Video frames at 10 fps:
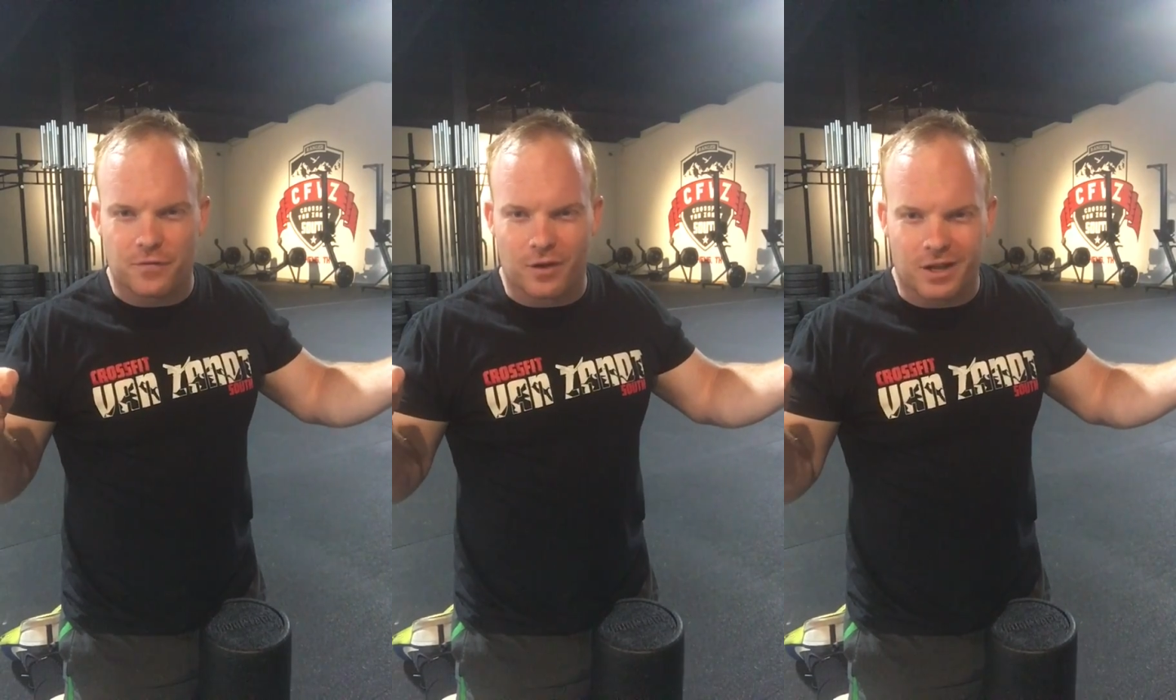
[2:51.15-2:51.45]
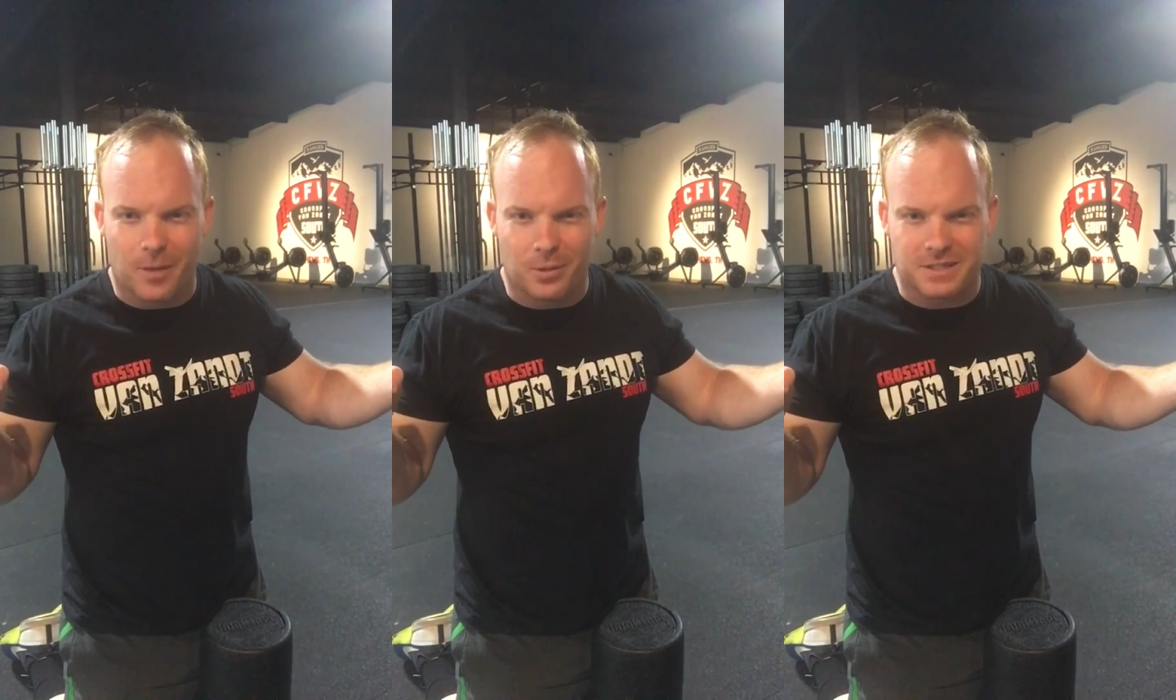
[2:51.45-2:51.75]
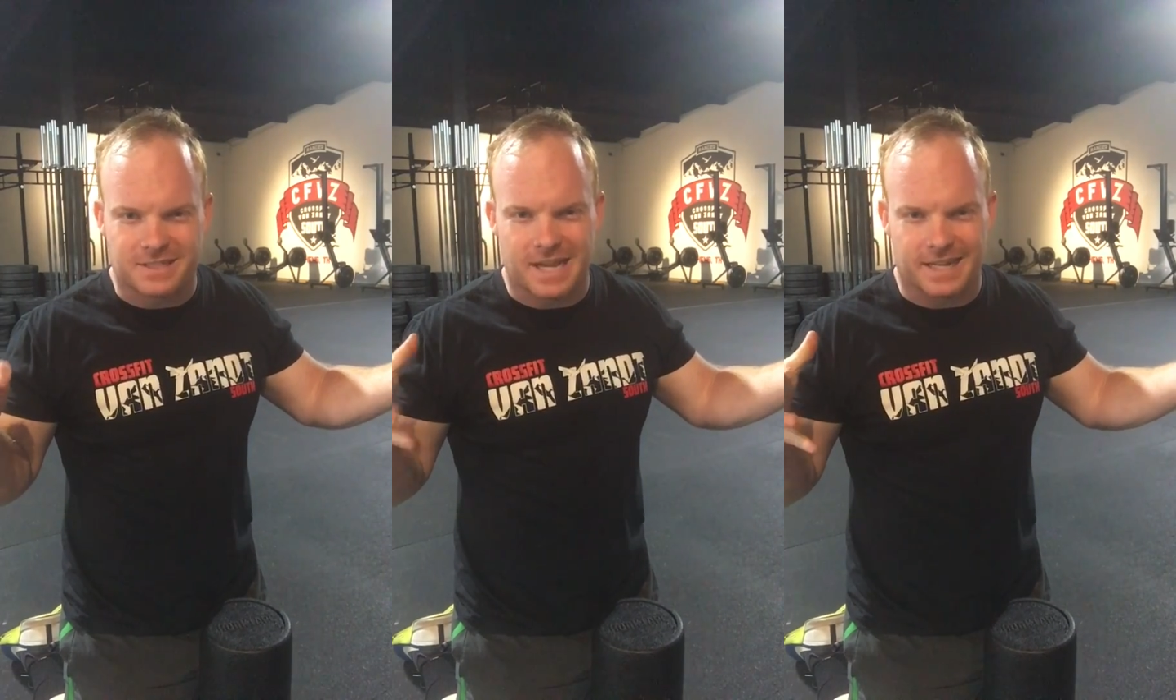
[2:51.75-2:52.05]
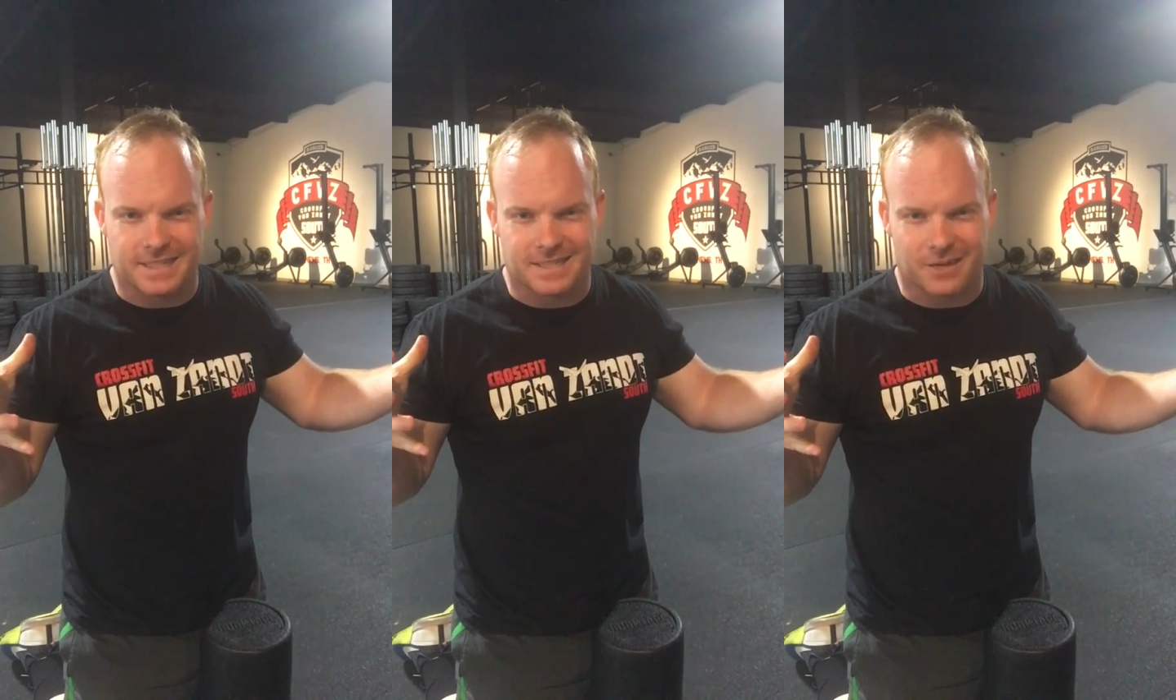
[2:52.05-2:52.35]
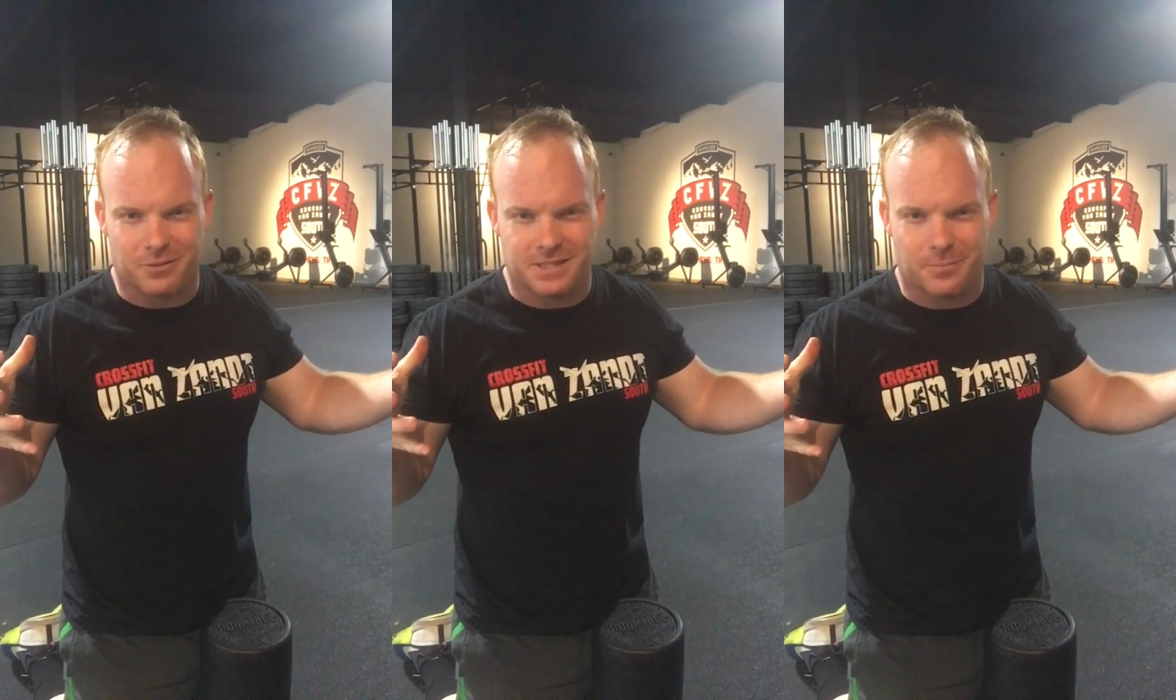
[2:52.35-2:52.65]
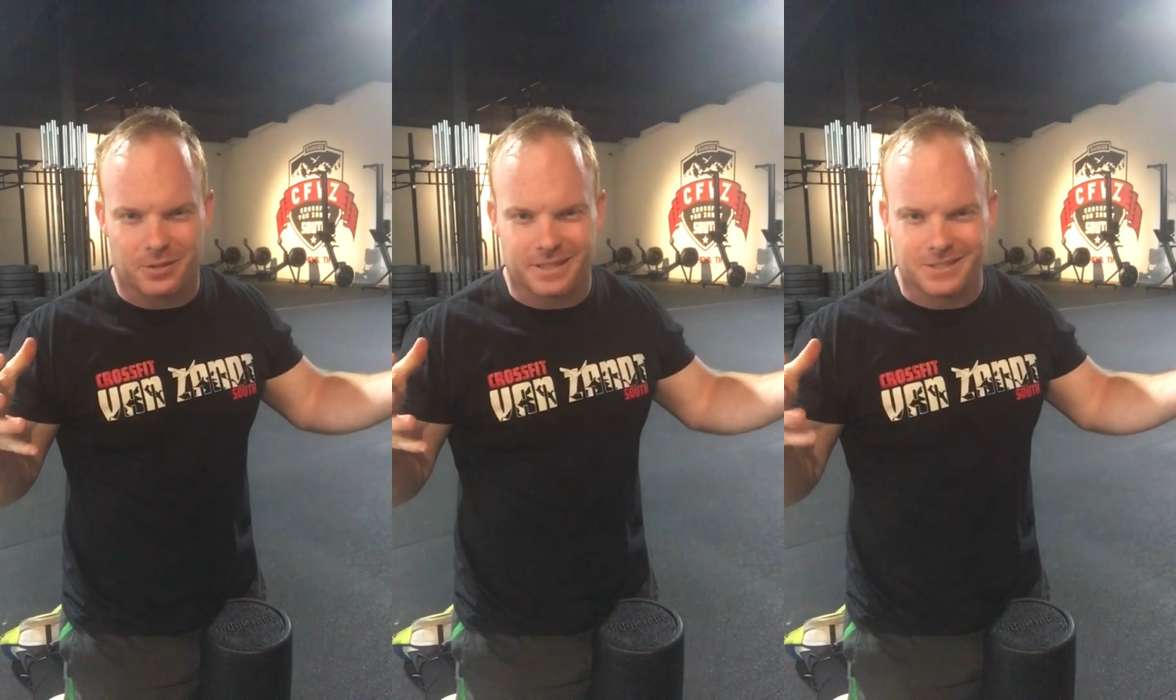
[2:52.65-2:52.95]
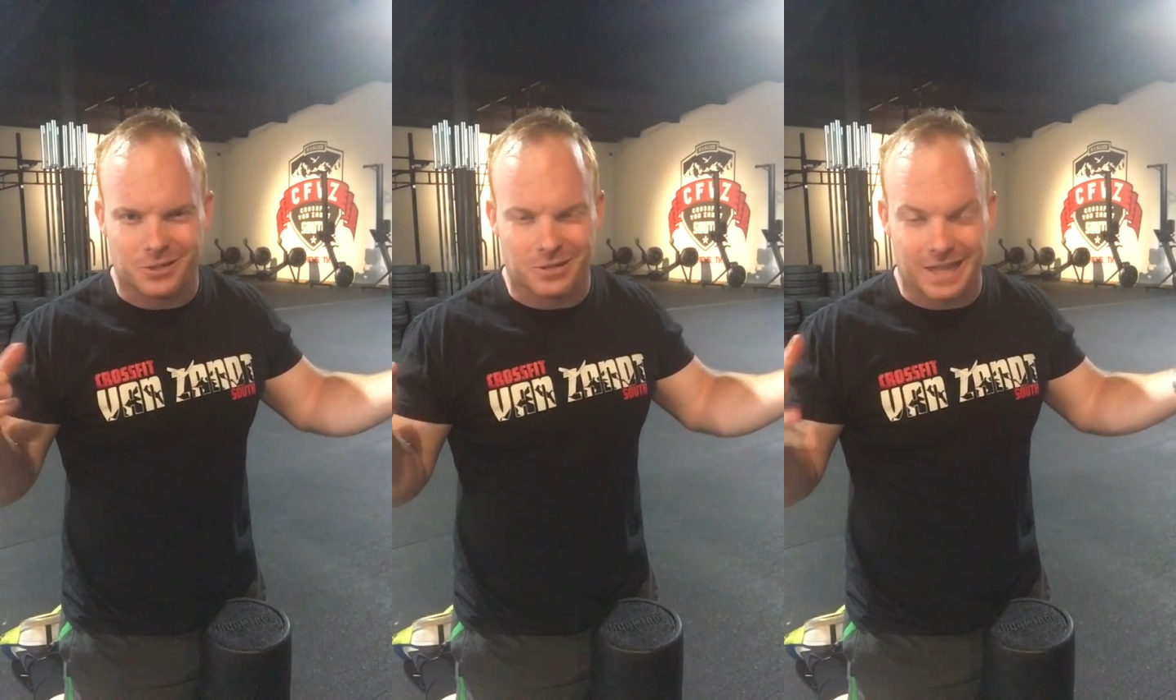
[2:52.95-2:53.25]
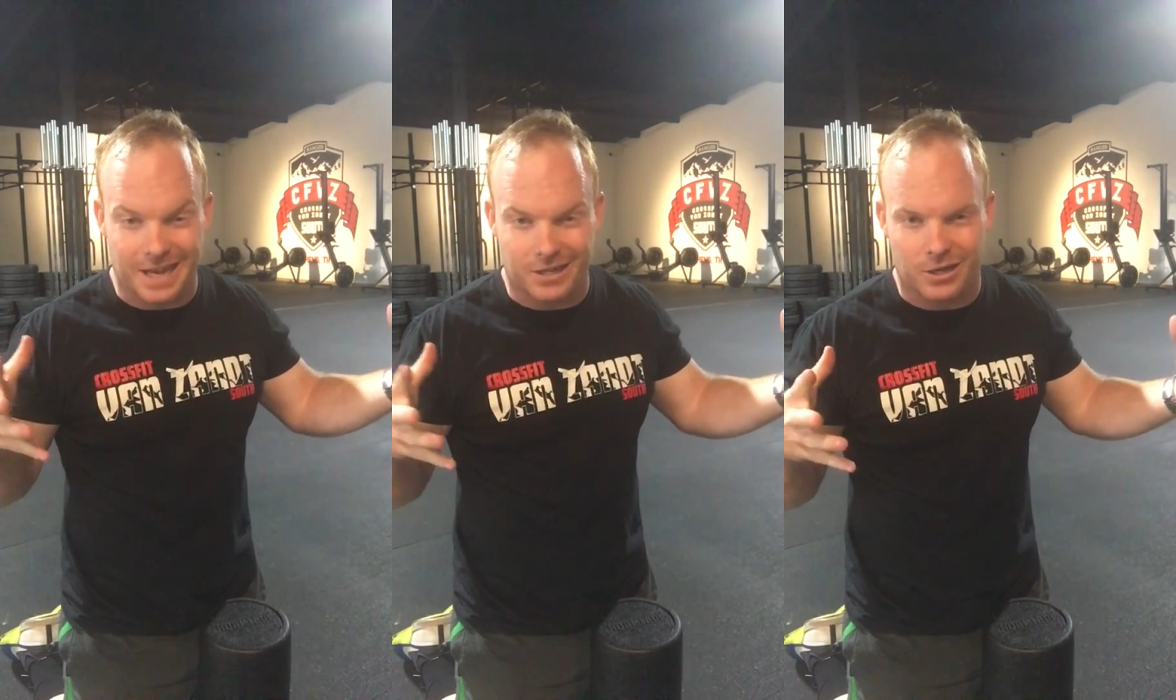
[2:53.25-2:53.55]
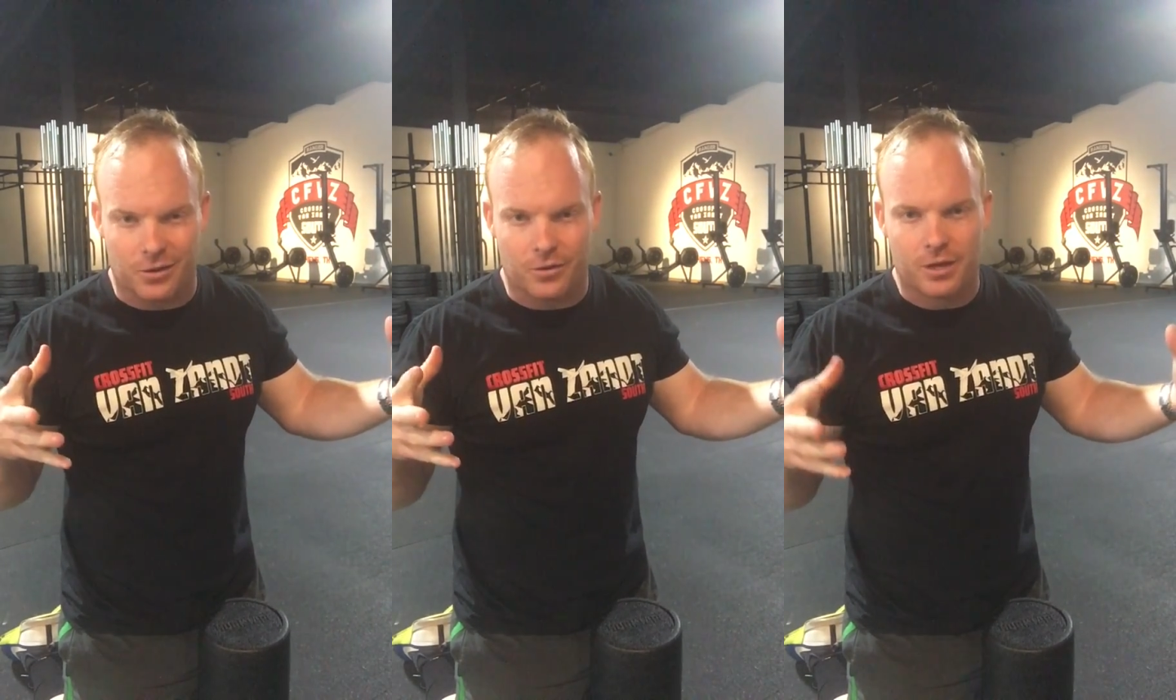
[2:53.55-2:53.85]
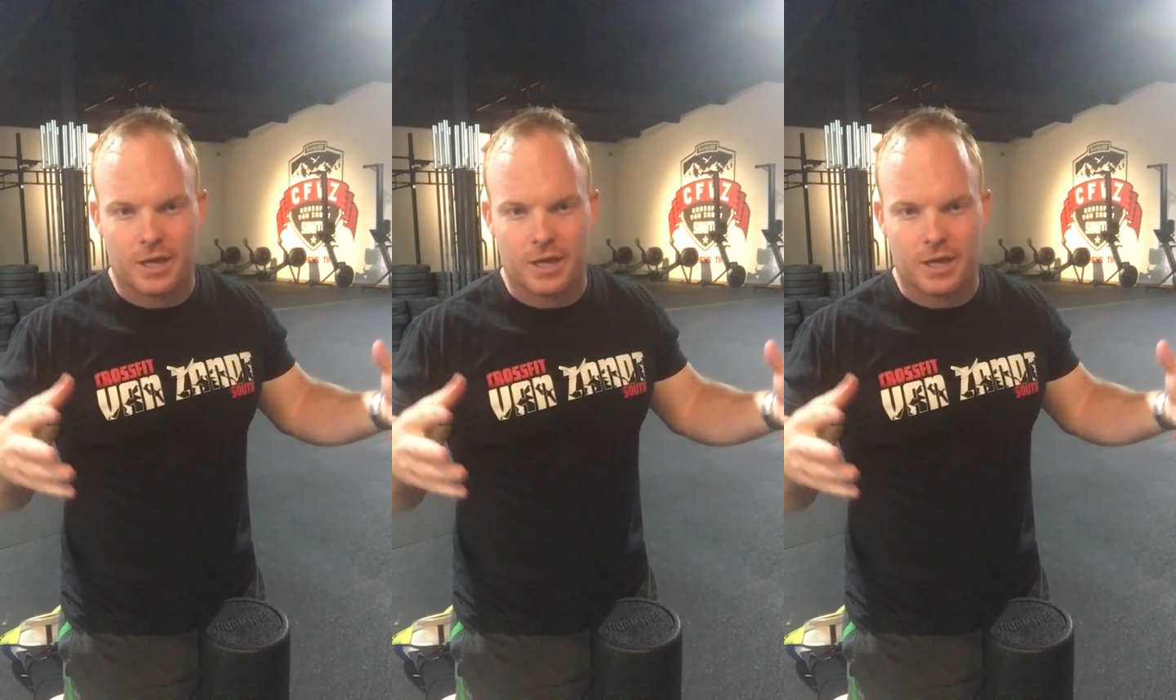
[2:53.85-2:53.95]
for a couple of seconds like we typically do and let it go.